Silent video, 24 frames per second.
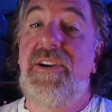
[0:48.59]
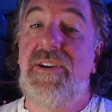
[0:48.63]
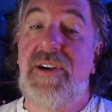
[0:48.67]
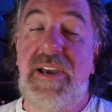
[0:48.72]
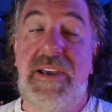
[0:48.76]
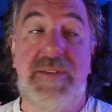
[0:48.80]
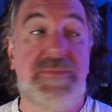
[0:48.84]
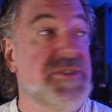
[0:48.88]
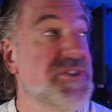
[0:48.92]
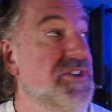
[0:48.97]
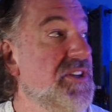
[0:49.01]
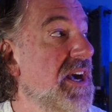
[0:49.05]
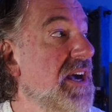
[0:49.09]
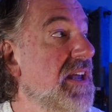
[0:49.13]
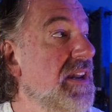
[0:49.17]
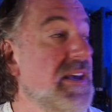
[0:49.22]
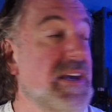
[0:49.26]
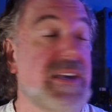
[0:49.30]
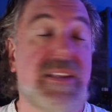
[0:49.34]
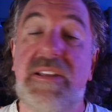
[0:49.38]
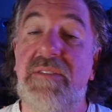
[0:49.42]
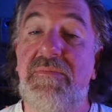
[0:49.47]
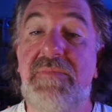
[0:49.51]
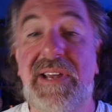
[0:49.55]
I am standing
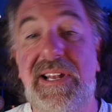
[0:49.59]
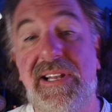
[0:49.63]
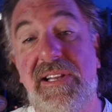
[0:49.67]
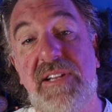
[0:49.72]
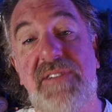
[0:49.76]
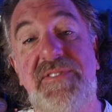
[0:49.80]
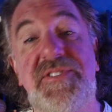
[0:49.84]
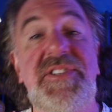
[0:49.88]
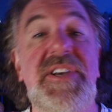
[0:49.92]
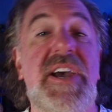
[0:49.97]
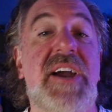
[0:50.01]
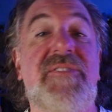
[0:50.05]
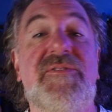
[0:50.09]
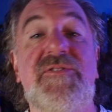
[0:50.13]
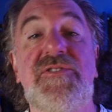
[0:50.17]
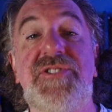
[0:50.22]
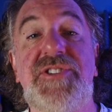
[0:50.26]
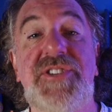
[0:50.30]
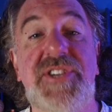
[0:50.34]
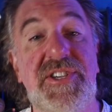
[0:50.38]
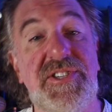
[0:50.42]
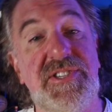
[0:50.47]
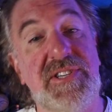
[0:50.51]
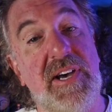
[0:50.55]
in the middle of San
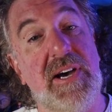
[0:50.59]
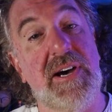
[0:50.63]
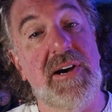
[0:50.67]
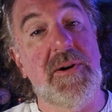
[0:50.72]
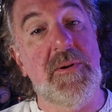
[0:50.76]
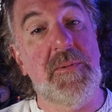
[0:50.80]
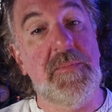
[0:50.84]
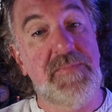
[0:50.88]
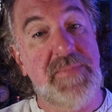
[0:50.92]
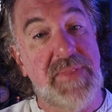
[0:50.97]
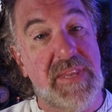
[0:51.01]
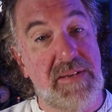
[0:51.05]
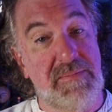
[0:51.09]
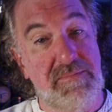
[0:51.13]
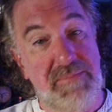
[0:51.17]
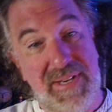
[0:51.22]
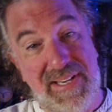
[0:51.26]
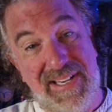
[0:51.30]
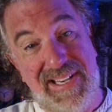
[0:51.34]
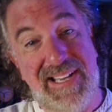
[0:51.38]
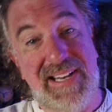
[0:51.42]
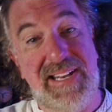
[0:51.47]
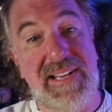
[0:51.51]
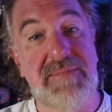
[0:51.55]
Francisco,
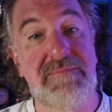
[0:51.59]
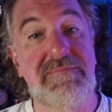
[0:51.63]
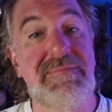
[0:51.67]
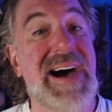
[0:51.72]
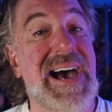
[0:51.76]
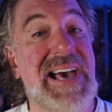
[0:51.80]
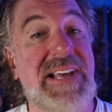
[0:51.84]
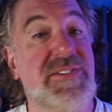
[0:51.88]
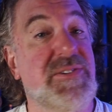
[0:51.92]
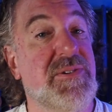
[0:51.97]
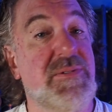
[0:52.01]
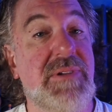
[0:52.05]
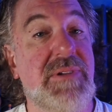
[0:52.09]
beginning my new